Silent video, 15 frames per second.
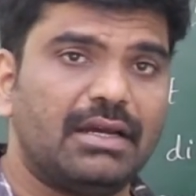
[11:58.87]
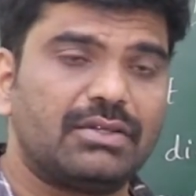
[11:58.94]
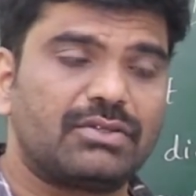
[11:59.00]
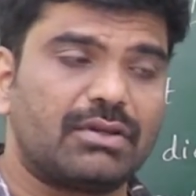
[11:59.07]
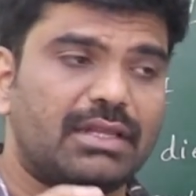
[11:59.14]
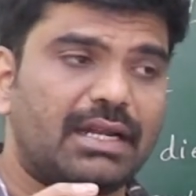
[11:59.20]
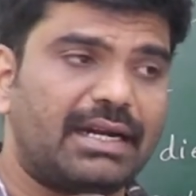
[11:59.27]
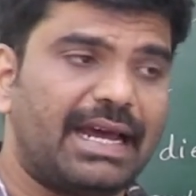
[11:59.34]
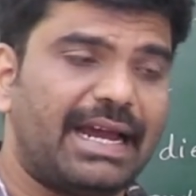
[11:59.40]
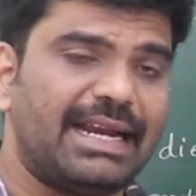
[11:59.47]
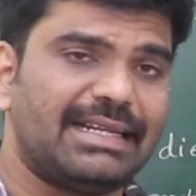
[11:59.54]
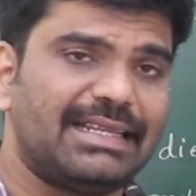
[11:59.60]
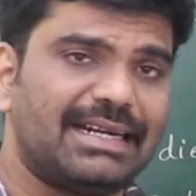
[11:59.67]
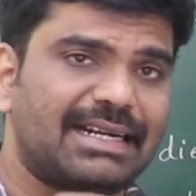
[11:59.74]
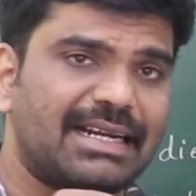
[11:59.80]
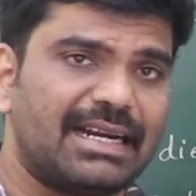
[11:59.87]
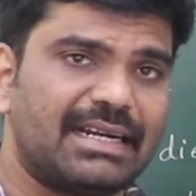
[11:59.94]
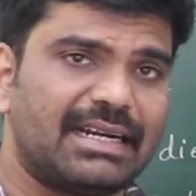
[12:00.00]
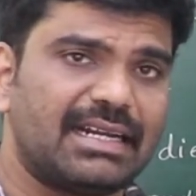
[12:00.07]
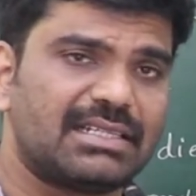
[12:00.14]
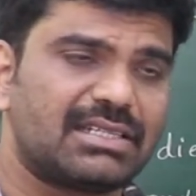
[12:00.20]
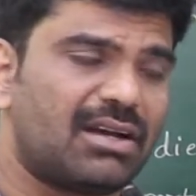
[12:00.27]
So the diet that
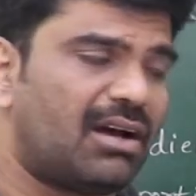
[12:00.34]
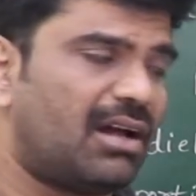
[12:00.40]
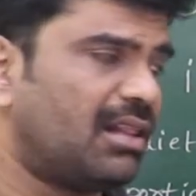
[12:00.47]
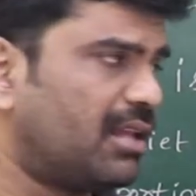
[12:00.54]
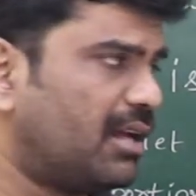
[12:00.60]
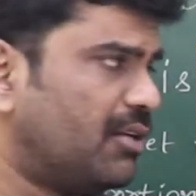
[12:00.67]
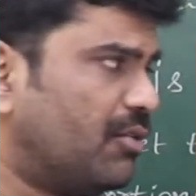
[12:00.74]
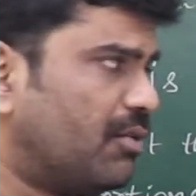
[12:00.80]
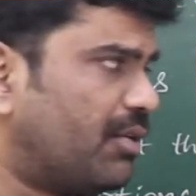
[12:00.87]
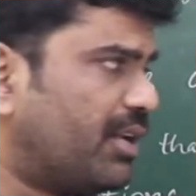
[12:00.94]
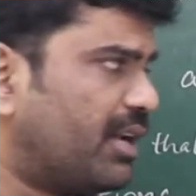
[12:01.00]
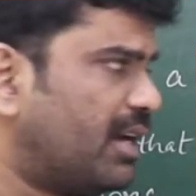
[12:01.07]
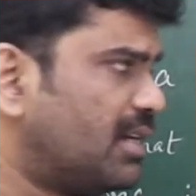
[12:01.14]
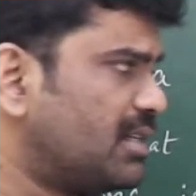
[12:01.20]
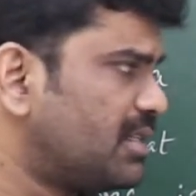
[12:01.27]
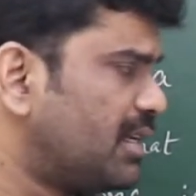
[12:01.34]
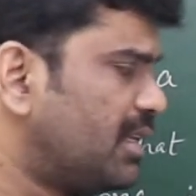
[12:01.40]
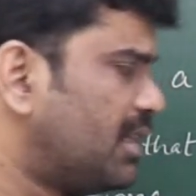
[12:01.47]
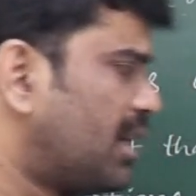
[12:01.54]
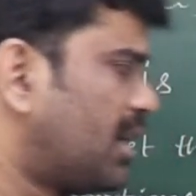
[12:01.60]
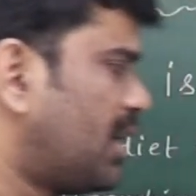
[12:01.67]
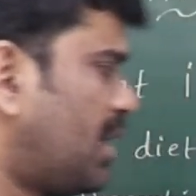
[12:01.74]
contains all the nutrients
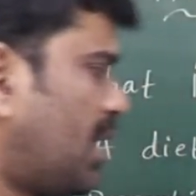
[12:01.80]
in the